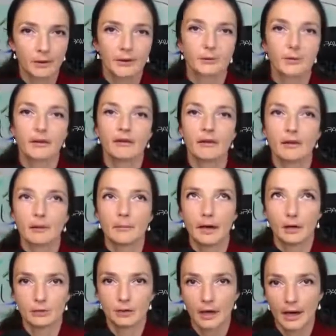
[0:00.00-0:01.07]
when we think
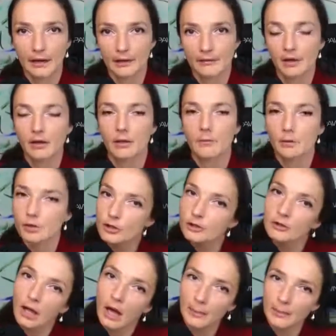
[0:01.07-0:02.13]
about kind of a
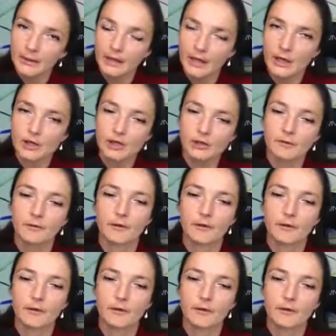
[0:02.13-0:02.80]
commercial application,